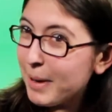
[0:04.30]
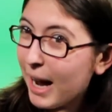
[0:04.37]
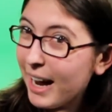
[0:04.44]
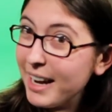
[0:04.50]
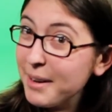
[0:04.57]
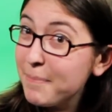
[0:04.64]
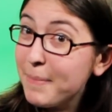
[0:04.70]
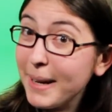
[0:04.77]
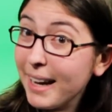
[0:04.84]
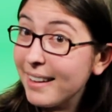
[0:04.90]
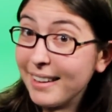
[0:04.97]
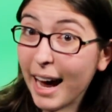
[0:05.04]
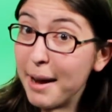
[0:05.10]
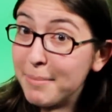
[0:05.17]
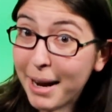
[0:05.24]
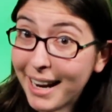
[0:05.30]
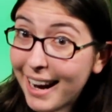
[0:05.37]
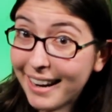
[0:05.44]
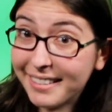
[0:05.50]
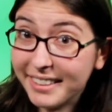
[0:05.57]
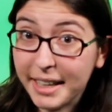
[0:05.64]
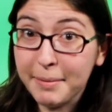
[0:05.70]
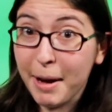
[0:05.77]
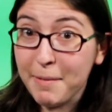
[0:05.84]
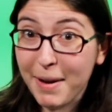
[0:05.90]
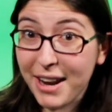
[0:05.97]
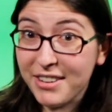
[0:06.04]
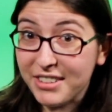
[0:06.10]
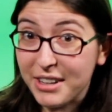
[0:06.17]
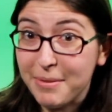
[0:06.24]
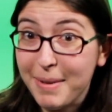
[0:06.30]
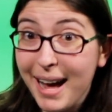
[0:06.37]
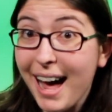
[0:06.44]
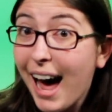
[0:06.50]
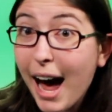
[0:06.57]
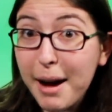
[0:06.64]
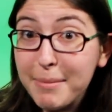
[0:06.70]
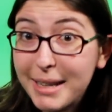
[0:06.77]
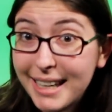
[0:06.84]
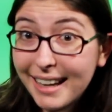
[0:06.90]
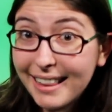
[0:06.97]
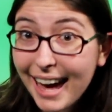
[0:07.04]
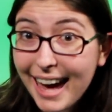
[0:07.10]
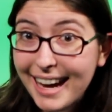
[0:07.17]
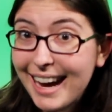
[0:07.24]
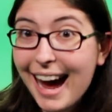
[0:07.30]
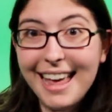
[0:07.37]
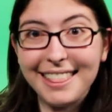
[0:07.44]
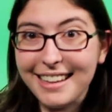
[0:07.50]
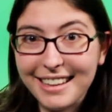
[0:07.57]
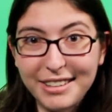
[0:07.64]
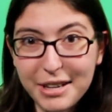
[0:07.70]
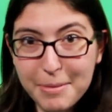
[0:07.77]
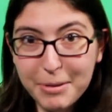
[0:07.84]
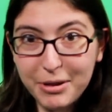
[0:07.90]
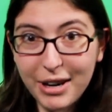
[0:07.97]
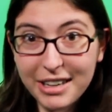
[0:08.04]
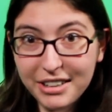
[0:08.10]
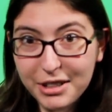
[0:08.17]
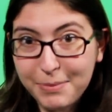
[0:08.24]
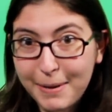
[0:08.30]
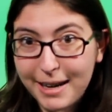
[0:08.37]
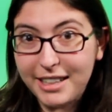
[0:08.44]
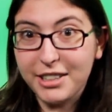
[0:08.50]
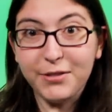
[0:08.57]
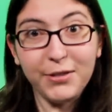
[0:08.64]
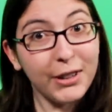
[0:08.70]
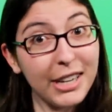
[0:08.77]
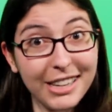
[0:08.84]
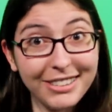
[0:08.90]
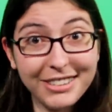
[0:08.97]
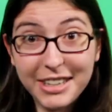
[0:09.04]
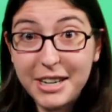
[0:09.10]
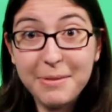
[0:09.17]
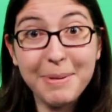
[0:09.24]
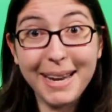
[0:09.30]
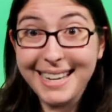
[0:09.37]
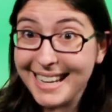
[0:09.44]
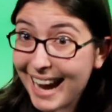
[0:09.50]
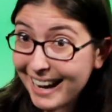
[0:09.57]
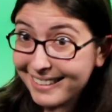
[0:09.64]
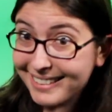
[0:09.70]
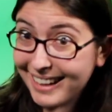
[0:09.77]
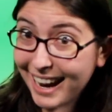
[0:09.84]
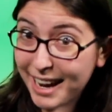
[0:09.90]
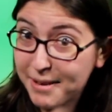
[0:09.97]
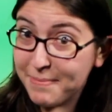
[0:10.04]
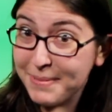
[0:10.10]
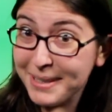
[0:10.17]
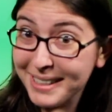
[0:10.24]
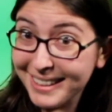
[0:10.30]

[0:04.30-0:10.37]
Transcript: I'm not, because I'm not actually in my bedroom. I'm in L A at the YouTube Creator Space for YouTube Next Up.